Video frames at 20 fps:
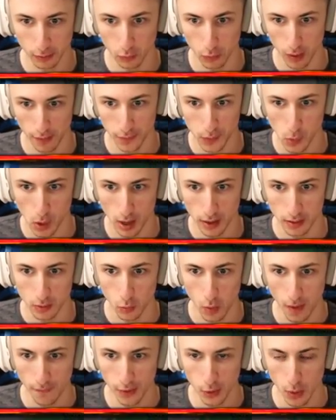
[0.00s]

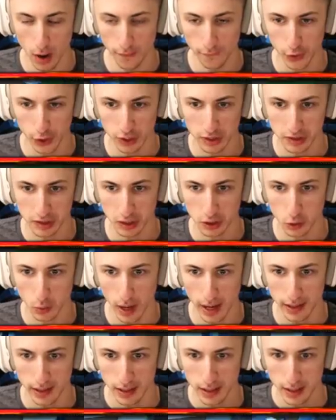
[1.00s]
1v1, 1v1 versus a
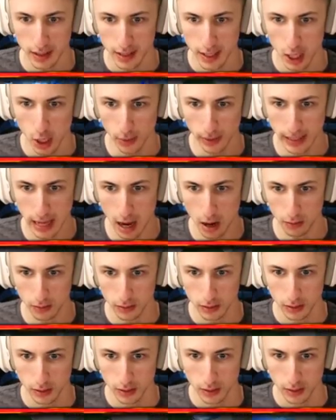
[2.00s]
twin. Here we
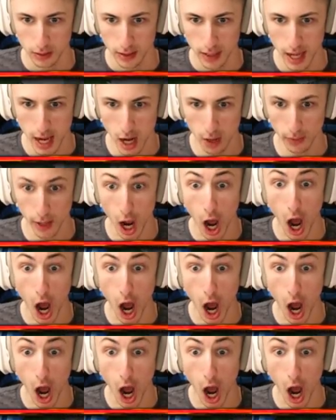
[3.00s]
go. Here we...